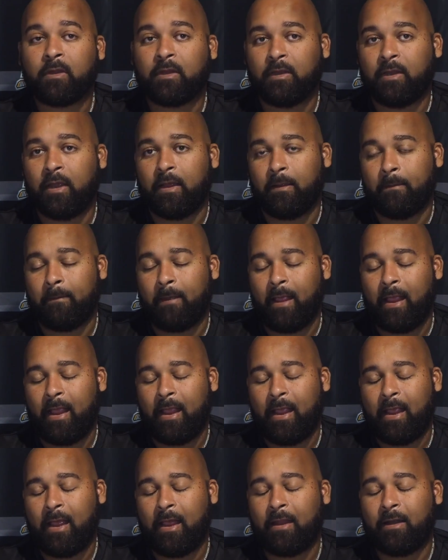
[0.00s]
yeah,
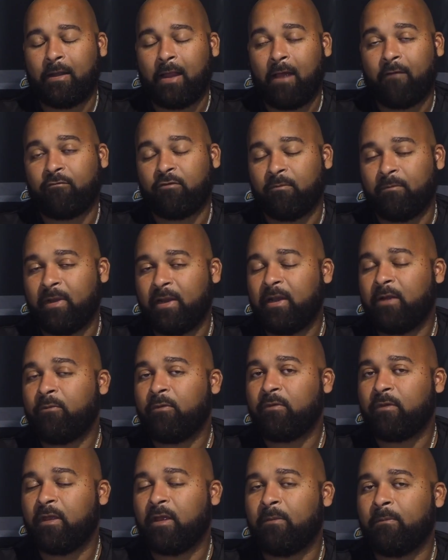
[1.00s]
and after meeting
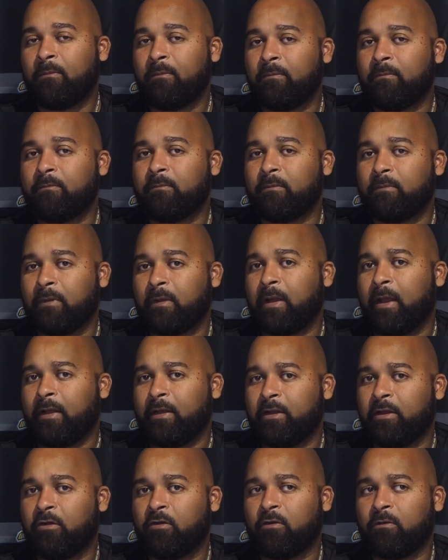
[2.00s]
with him
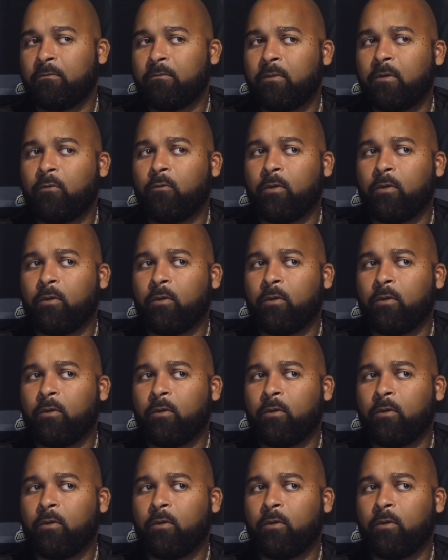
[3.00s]
at dinner,